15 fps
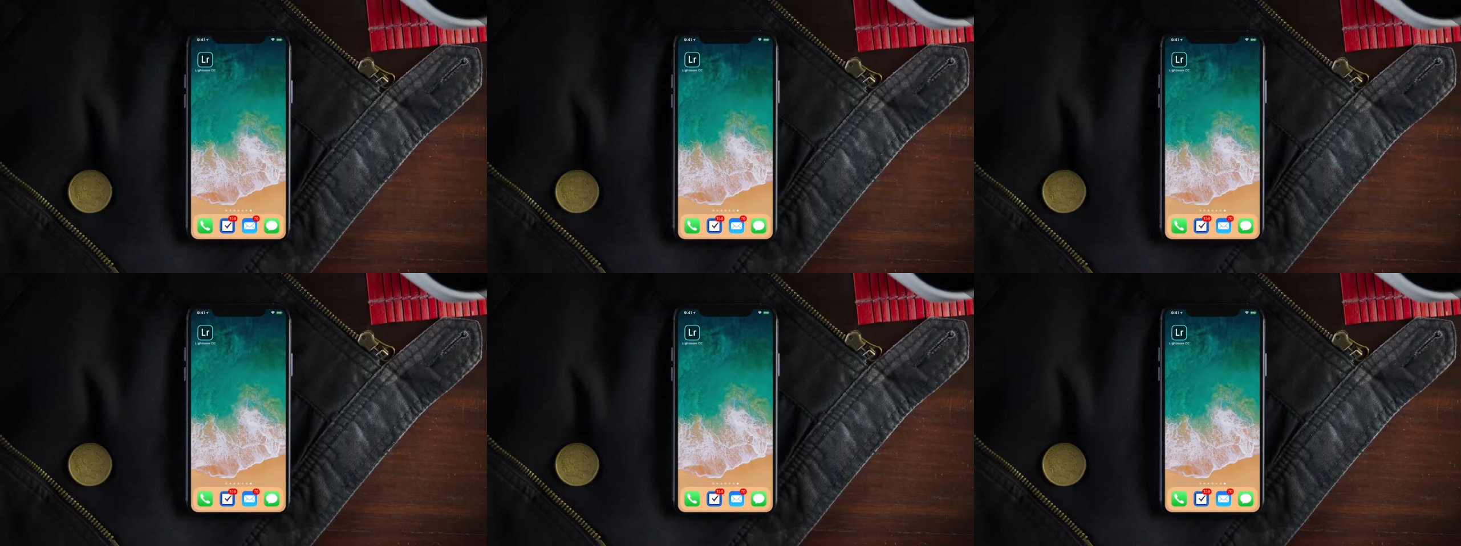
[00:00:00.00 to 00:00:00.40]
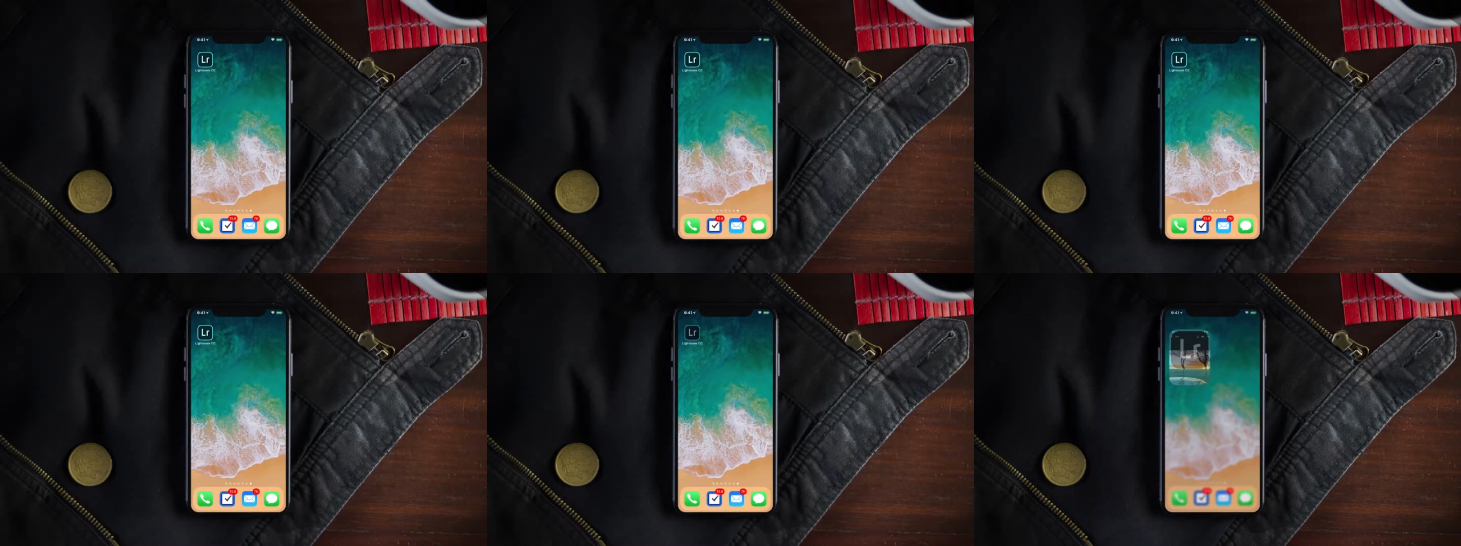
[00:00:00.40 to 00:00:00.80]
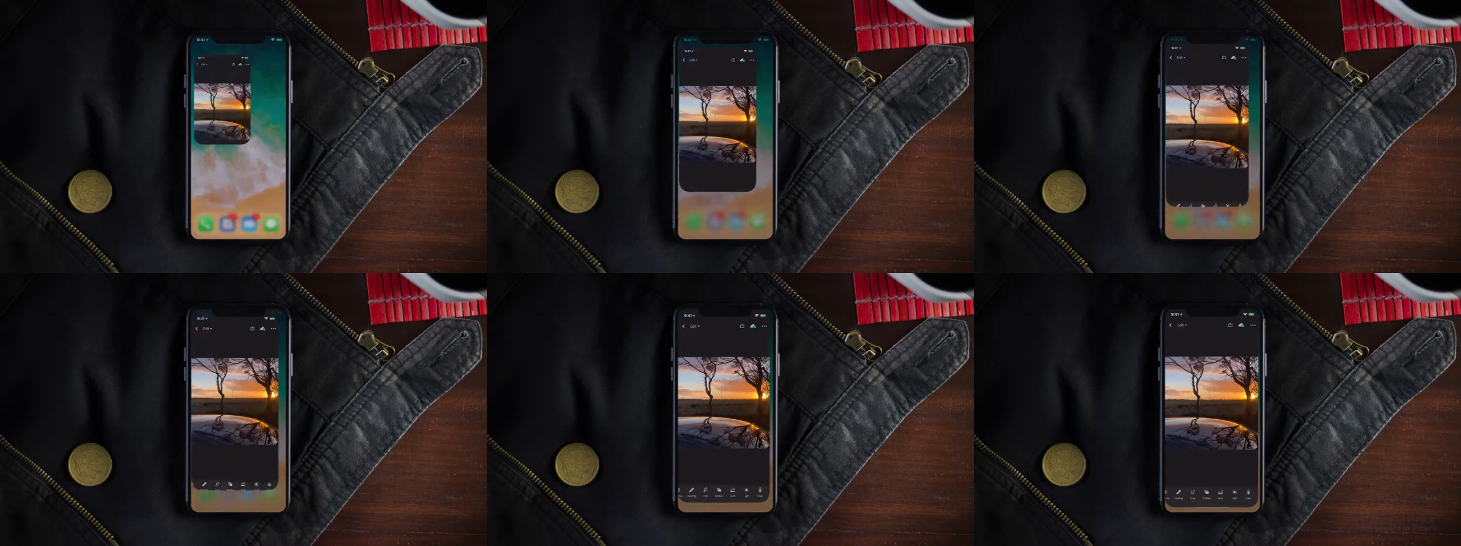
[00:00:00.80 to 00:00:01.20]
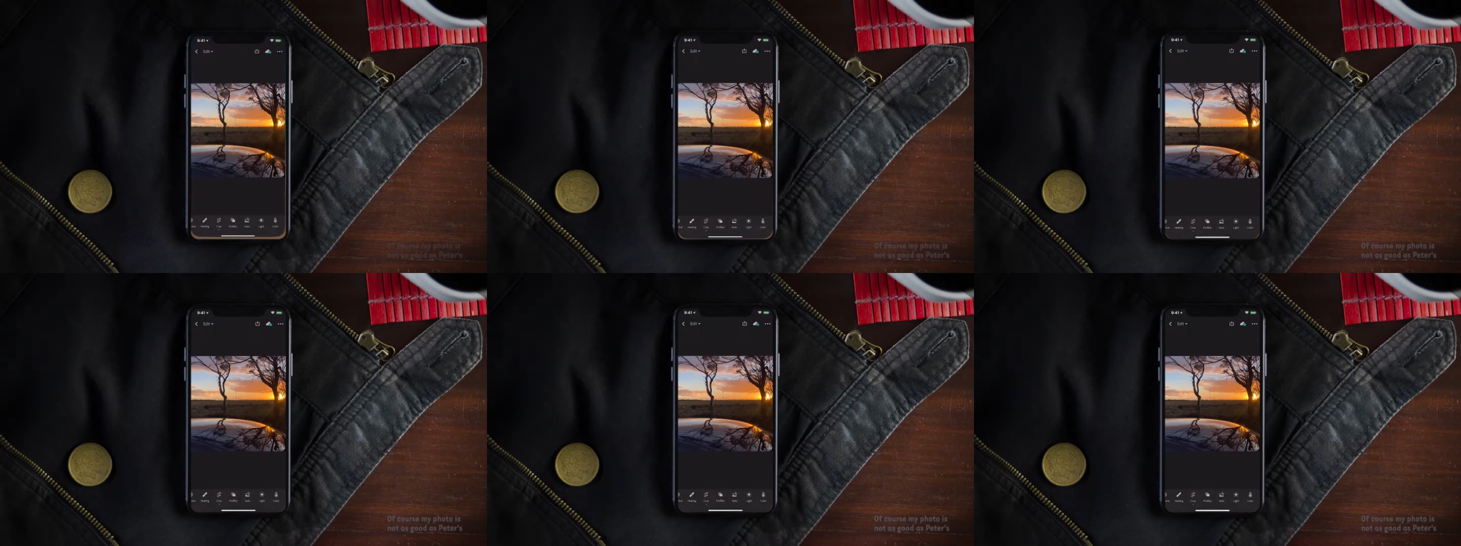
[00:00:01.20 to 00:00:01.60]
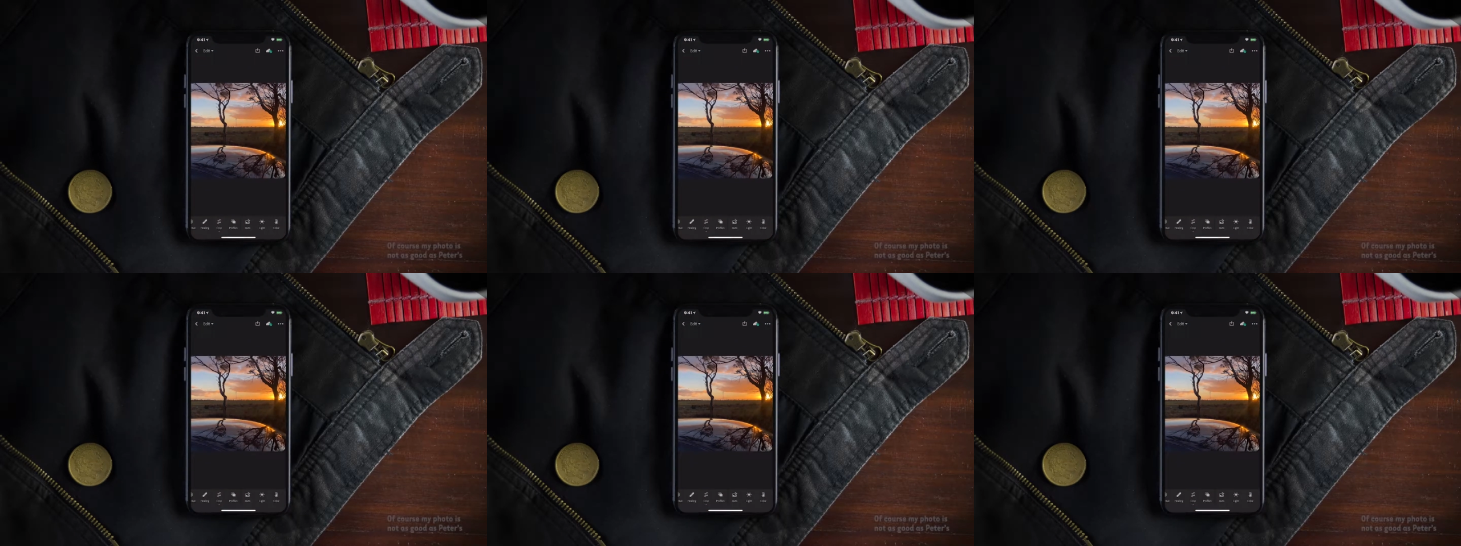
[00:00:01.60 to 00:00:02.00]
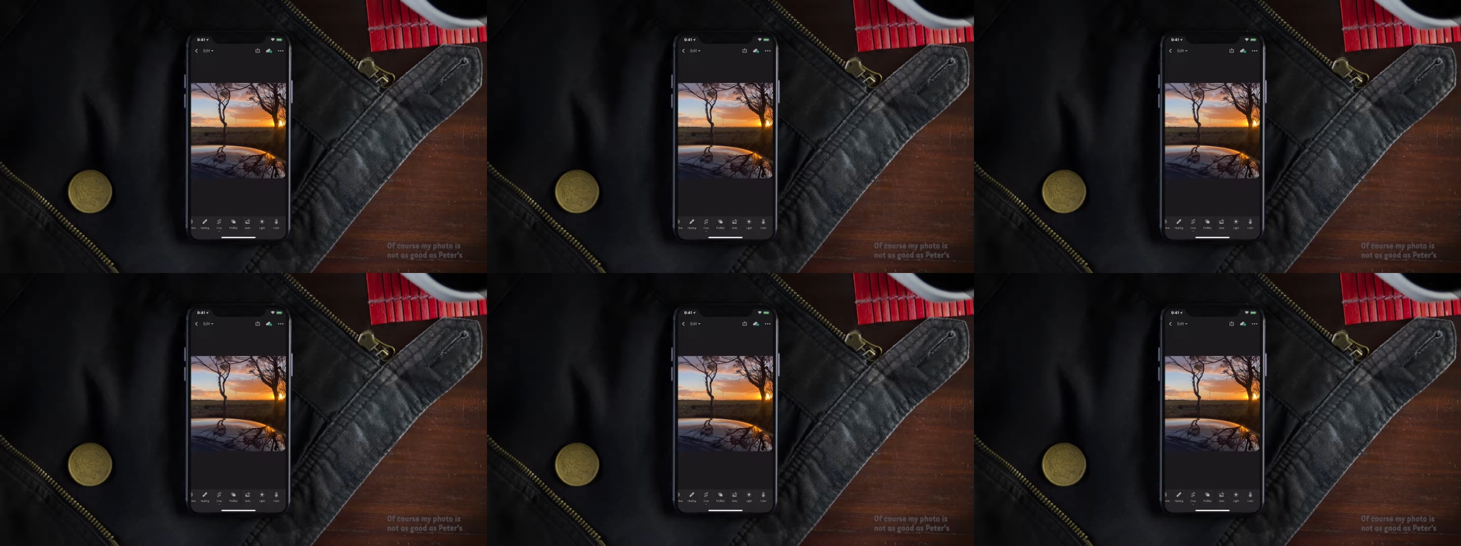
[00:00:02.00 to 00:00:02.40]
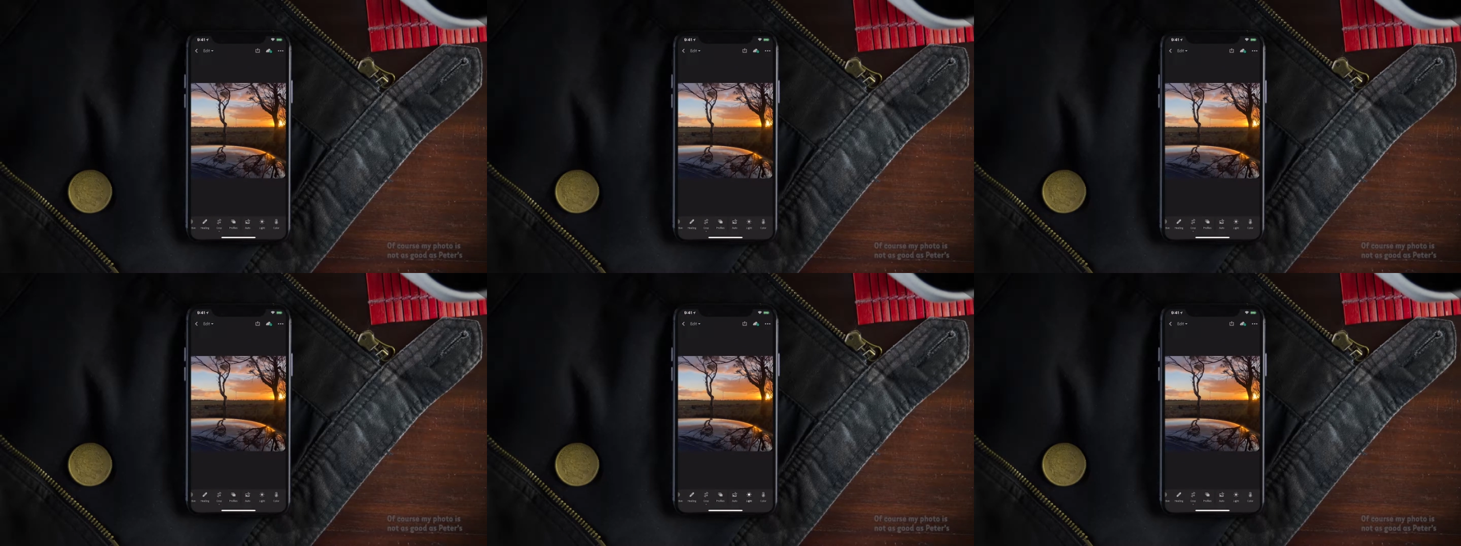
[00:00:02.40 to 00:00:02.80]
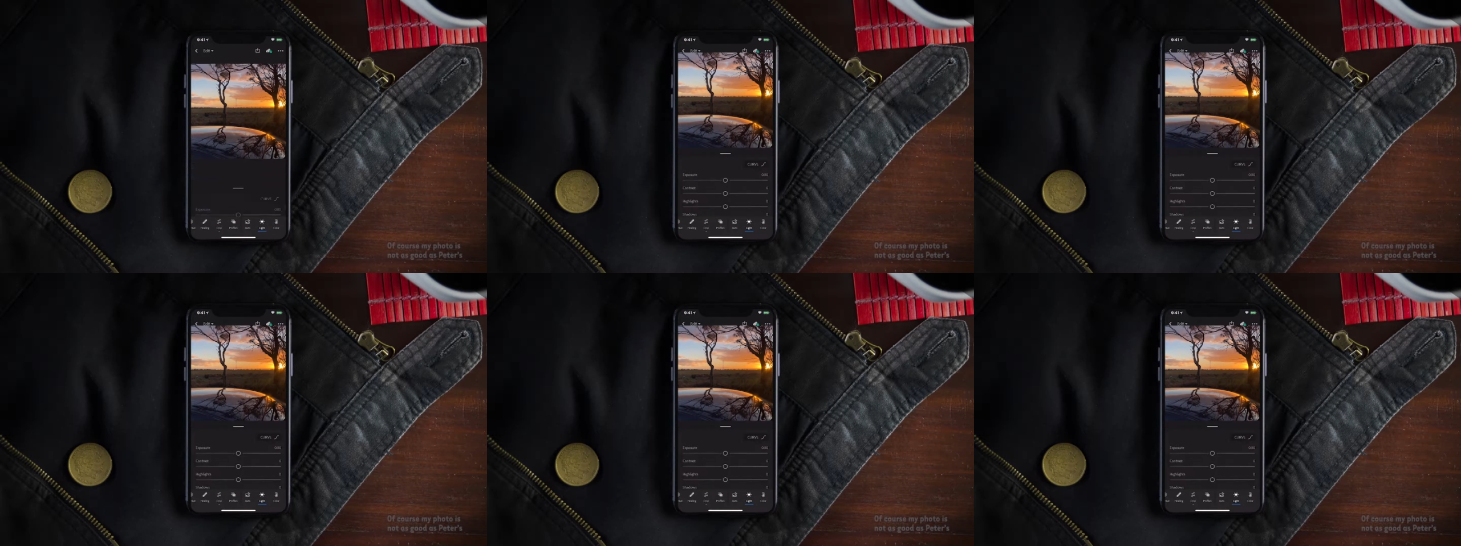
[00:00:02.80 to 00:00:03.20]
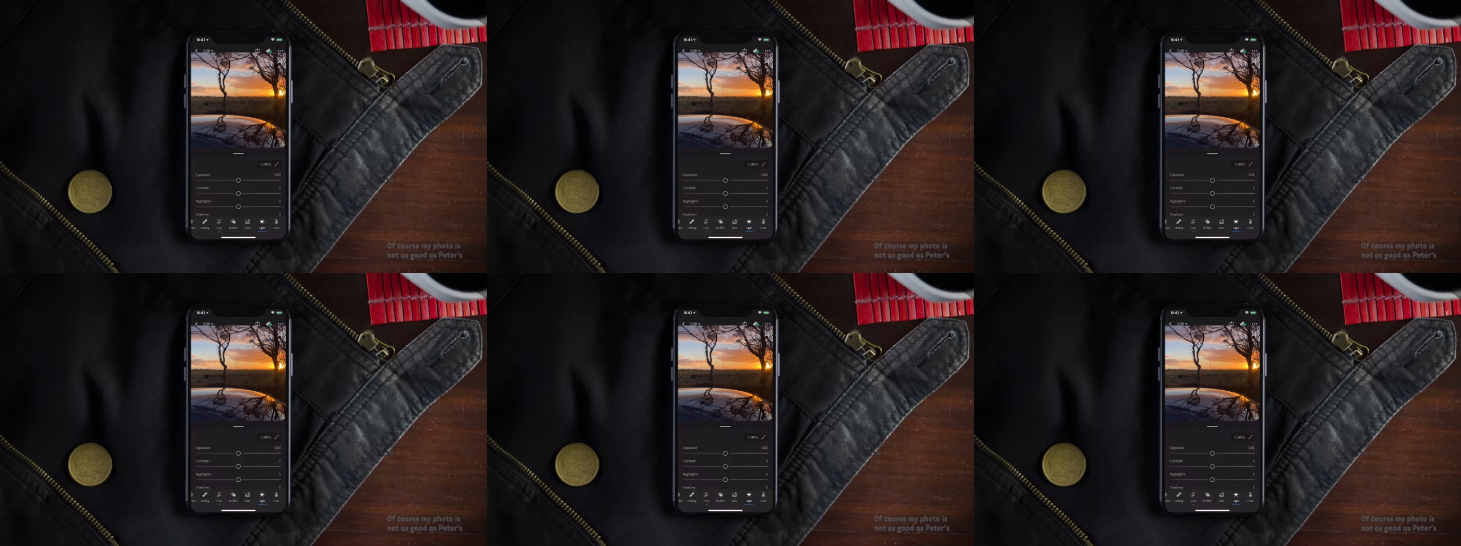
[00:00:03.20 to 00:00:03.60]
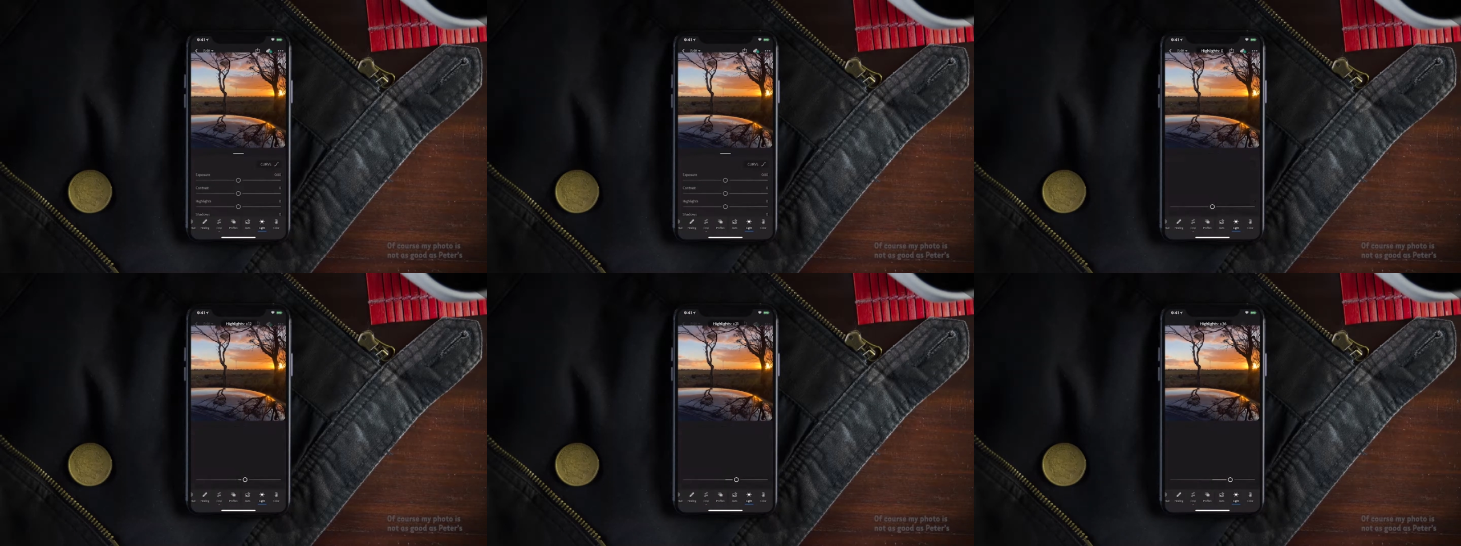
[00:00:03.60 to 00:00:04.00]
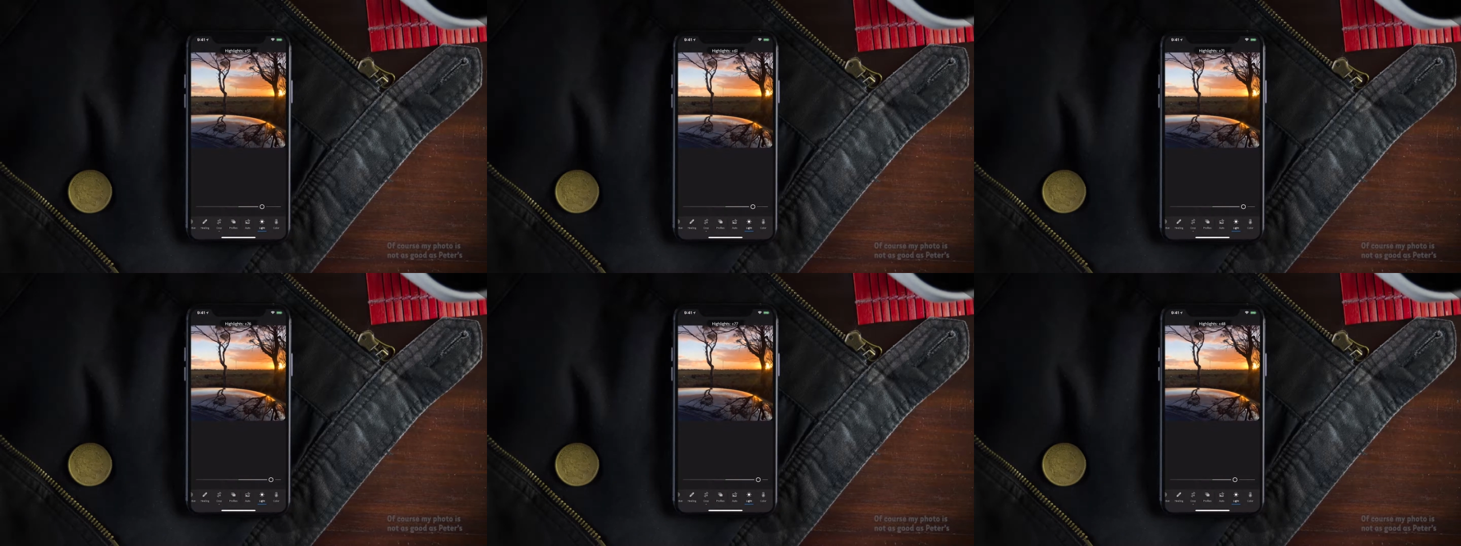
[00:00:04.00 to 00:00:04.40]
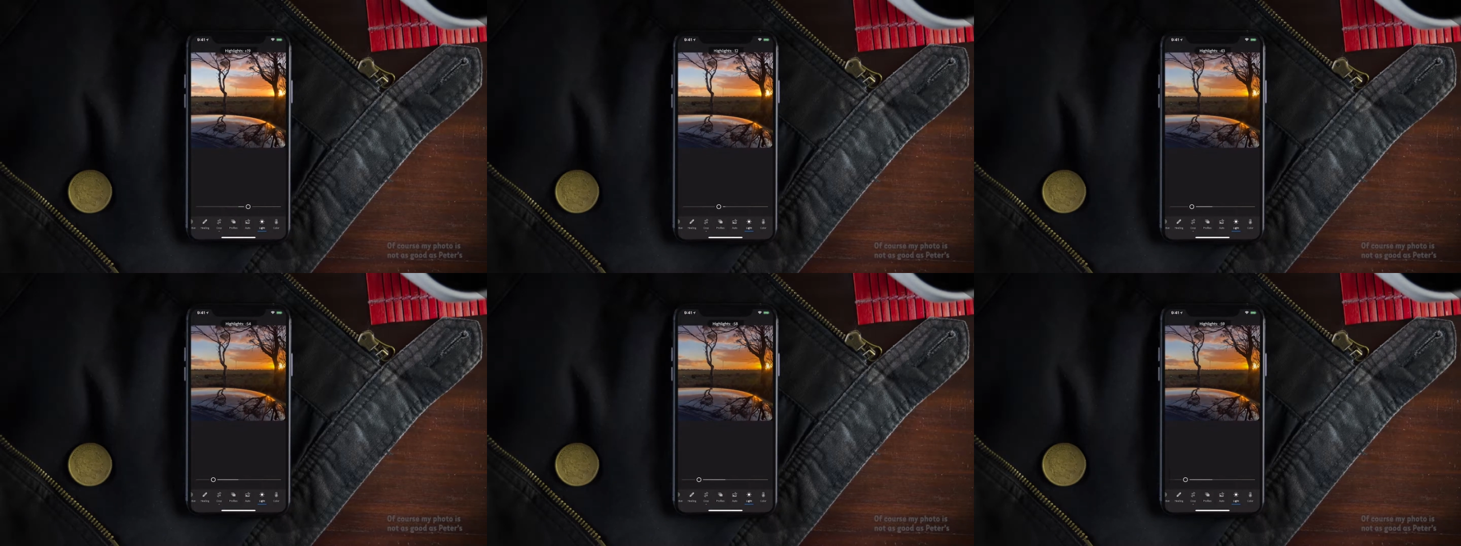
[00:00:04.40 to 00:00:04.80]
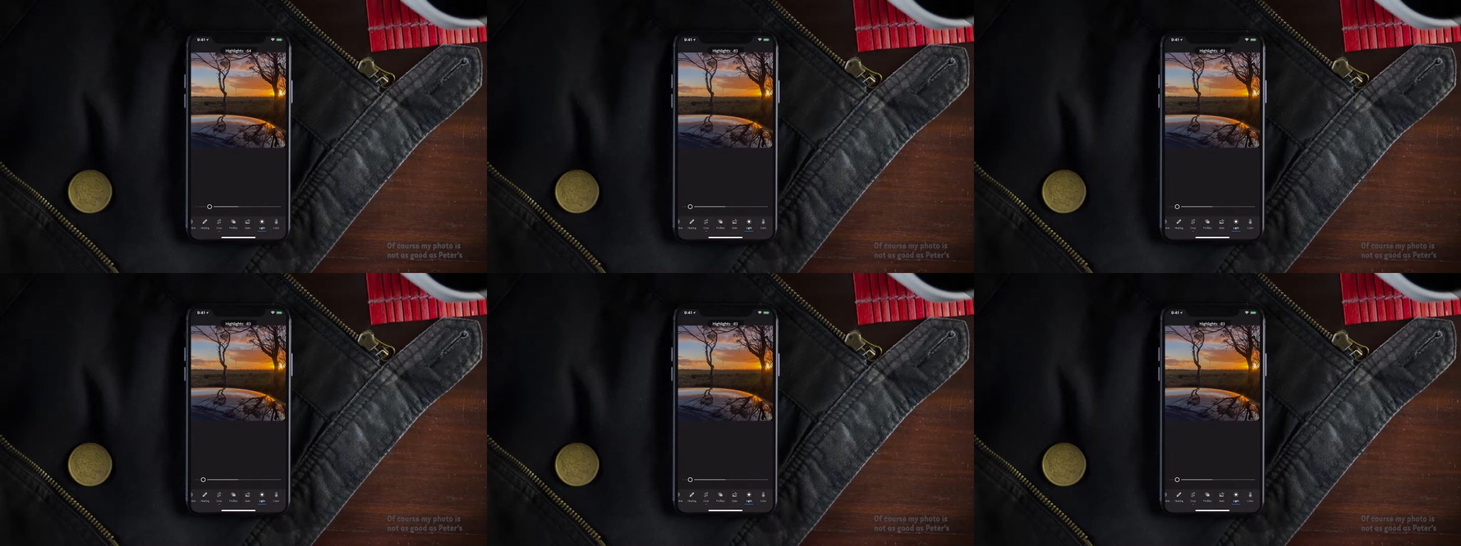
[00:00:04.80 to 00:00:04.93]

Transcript: [unreadable: no face in view]